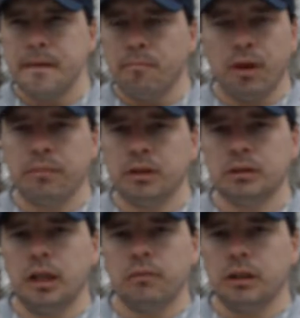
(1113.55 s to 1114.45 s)
But I mean, there's
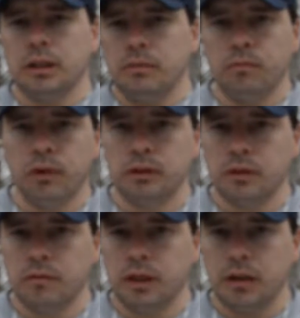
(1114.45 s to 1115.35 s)
not really any woods
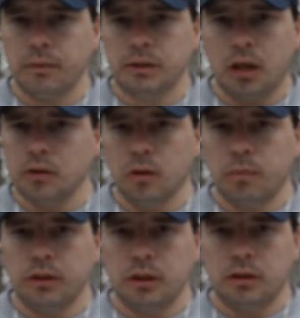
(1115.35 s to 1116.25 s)
over there. I mean, it's all
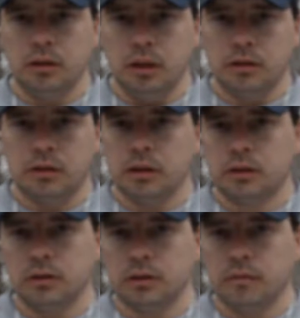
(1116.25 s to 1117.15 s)
open, and, you know, they're just
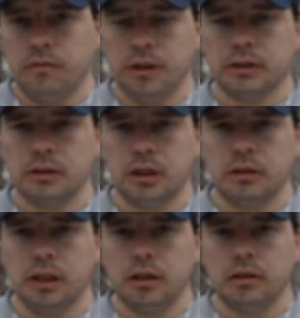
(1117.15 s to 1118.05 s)
doing some fixings here
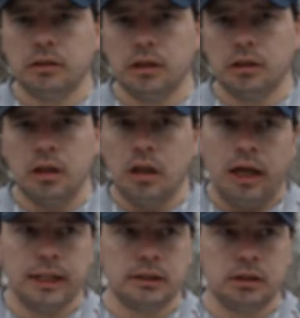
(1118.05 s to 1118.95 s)
and there. It's like,
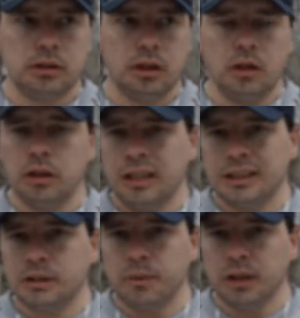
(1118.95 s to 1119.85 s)
I guess you just call it like
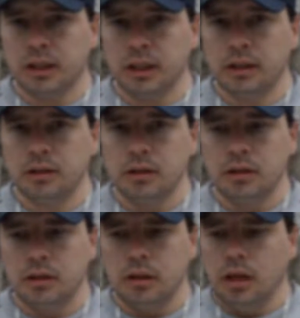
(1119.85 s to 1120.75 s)
spring cleaning.
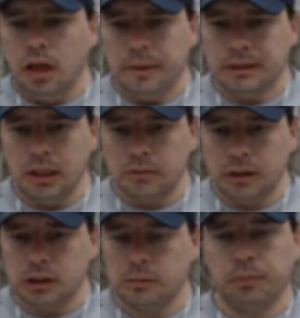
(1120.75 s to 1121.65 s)
I mean, it's not
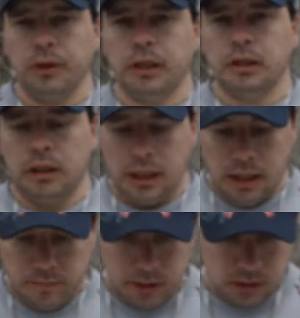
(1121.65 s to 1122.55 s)
really spring right
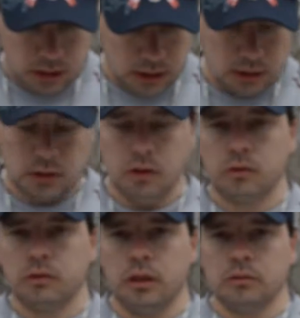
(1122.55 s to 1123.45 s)
now. I mean, there's lots of snow on
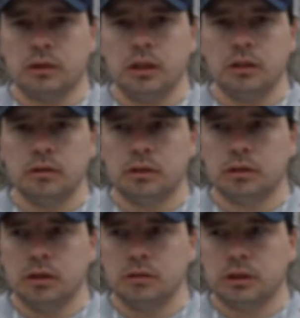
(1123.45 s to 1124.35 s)
the ground still. It's,
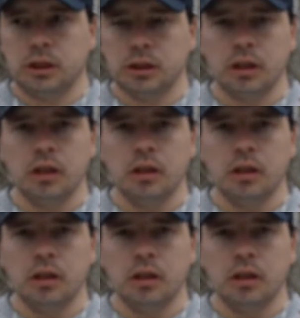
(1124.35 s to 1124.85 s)
you know, it's chilly.